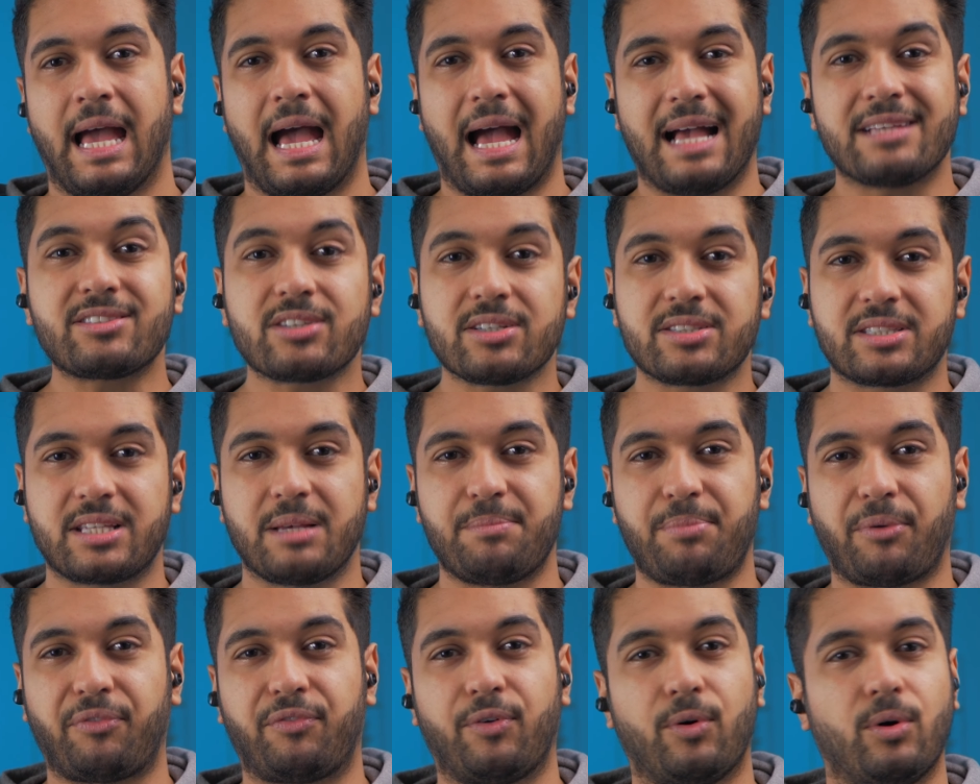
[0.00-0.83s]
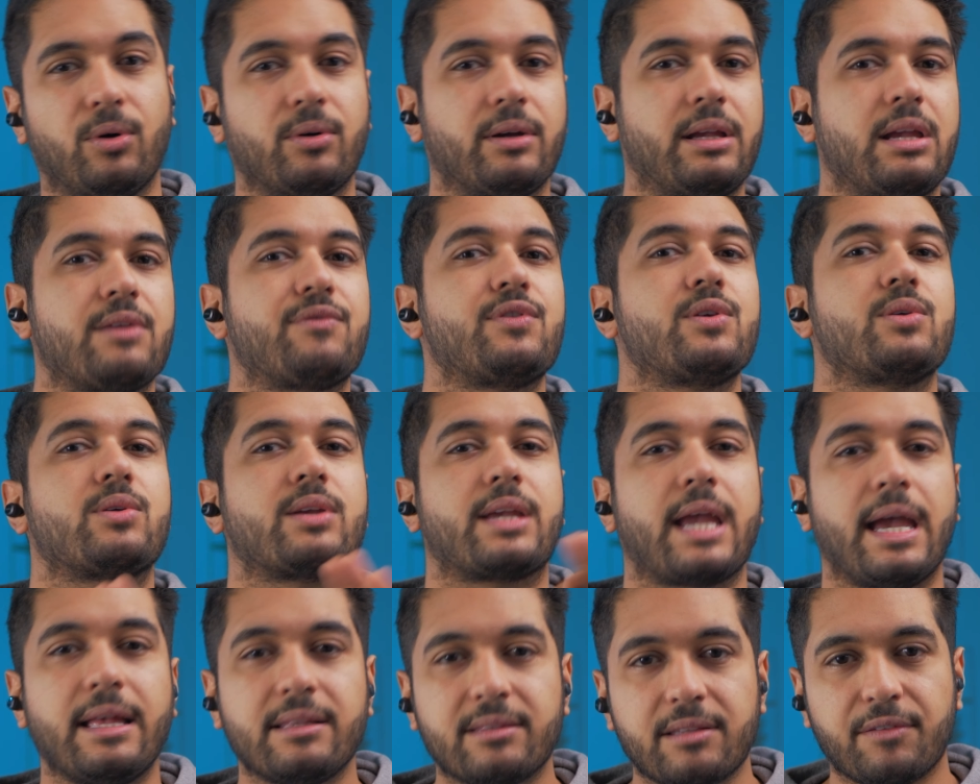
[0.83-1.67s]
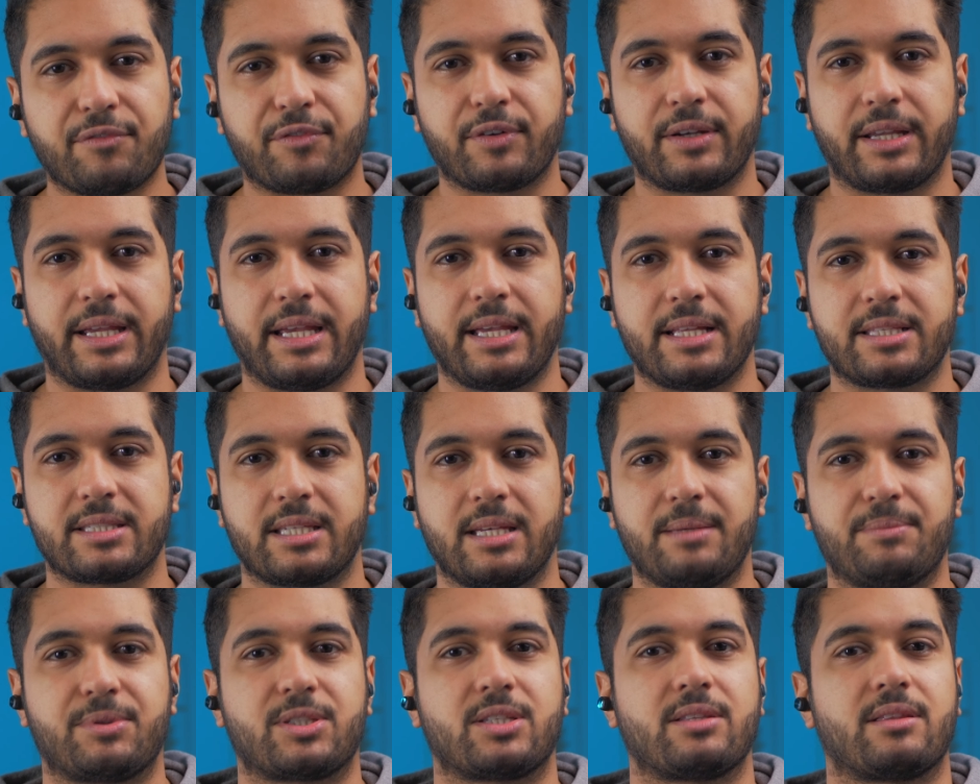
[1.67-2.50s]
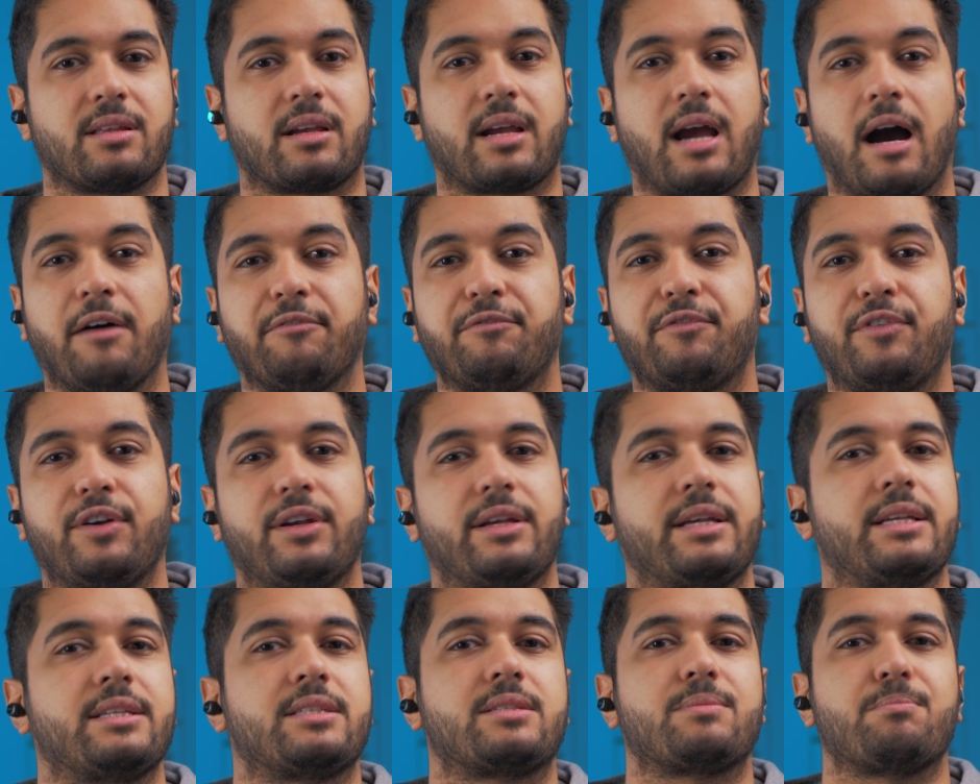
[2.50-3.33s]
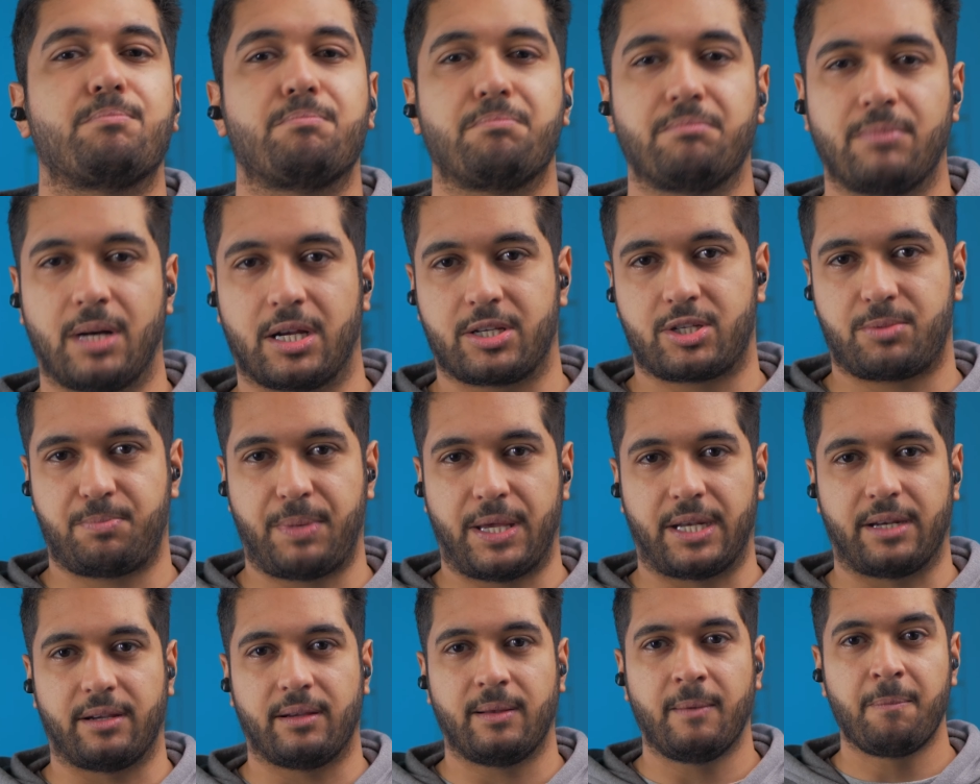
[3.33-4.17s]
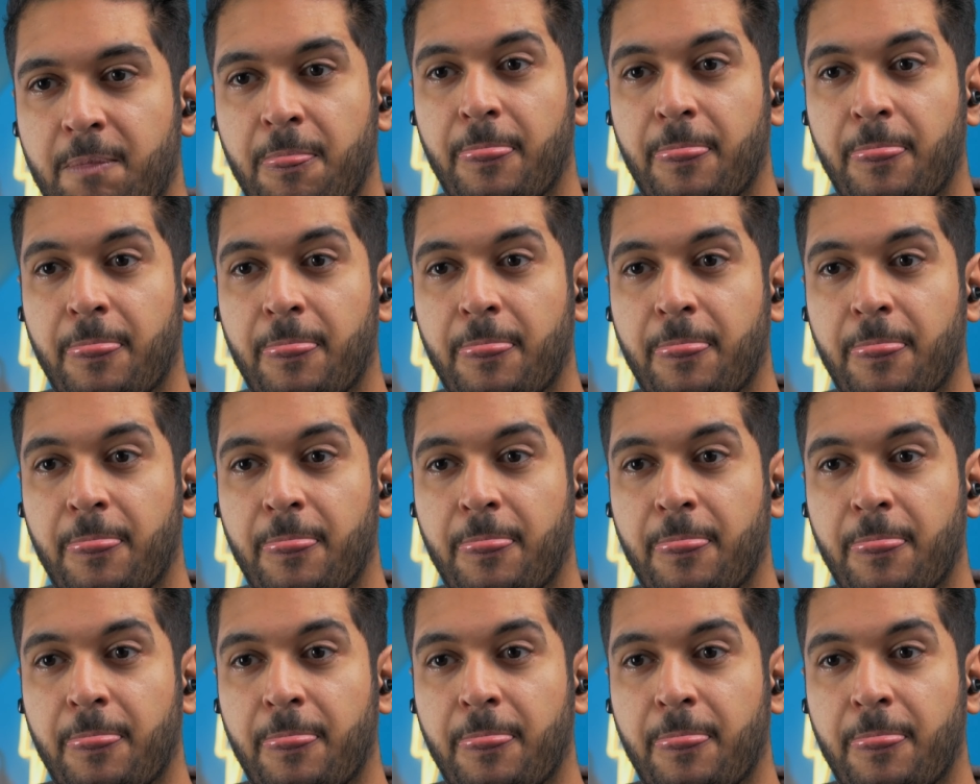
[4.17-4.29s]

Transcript: As I said before, if you get different ear tips, the comfort is much better.